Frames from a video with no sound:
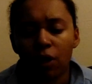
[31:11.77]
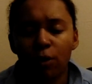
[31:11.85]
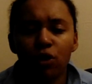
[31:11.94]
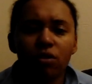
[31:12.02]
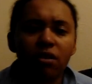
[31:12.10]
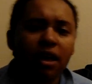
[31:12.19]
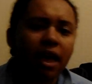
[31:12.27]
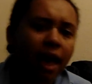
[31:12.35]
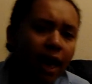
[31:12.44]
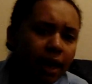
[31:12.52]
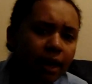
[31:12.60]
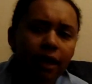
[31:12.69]
when you say,
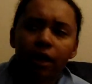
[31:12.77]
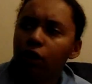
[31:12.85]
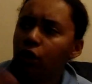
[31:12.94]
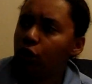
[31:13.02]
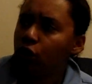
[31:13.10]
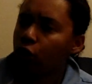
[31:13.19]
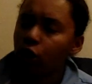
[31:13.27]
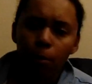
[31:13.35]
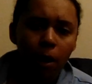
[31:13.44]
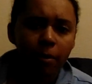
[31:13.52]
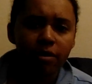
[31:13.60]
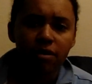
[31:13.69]
hey, look at
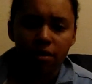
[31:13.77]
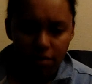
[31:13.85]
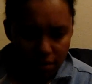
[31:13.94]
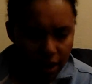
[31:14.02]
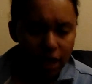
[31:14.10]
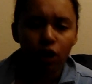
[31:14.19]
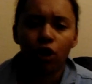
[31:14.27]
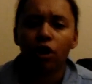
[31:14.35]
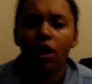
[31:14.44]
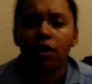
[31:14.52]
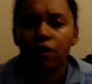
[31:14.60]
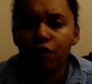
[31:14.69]
my business, take a
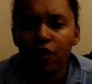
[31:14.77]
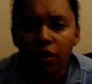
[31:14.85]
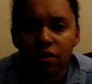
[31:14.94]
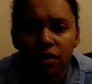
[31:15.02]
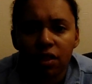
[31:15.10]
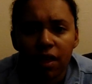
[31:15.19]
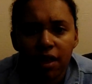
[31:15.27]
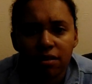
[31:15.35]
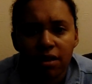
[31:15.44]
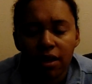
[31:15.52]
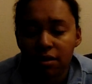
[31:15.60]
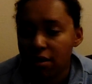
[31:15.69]
look, the first thing they
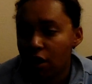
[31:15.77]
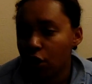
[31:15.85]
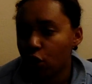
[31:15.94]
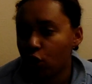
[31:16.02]
say is,